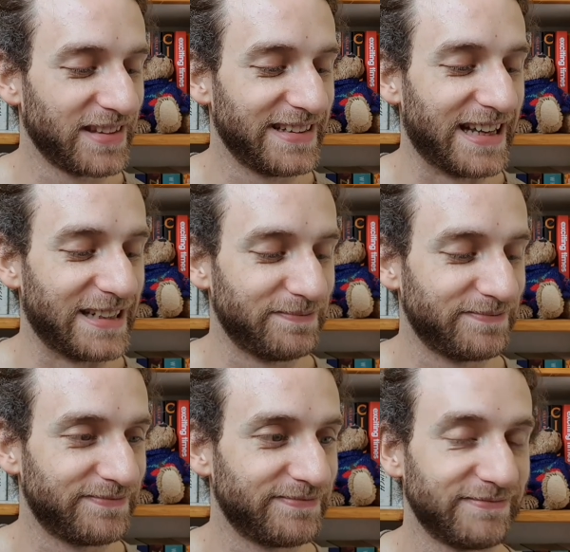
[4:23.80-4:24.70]
Yeah,
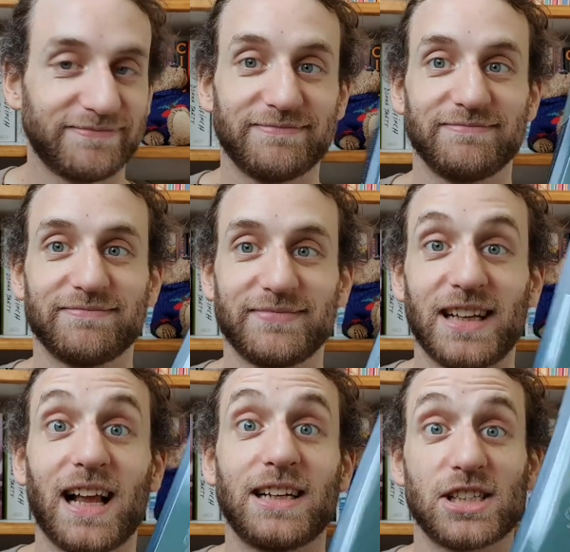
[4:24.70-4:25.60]

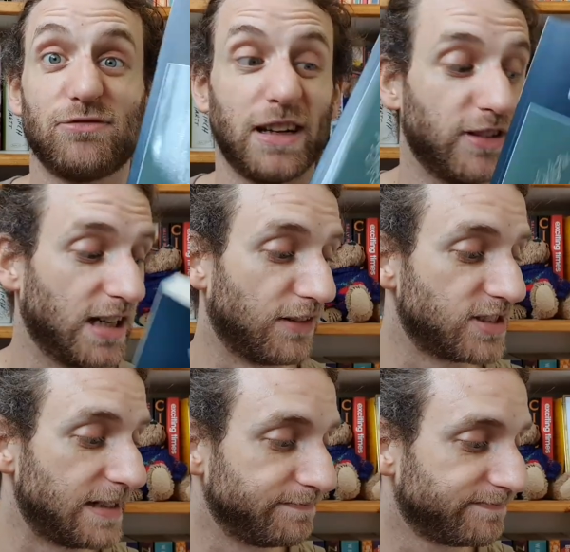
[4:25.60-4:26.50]
I just really, really
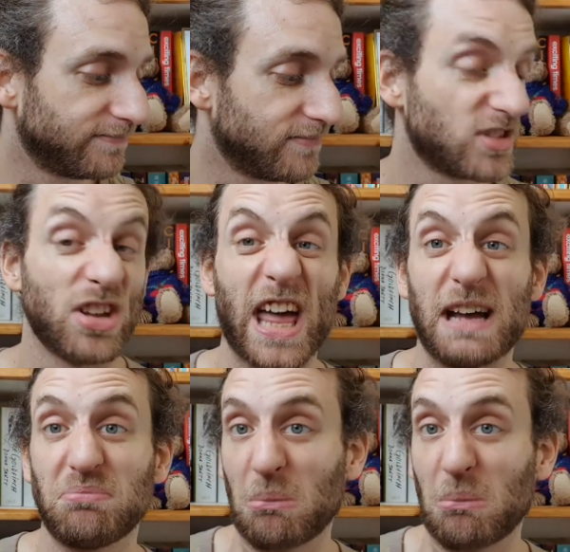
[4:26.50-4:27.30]
loved it. So there.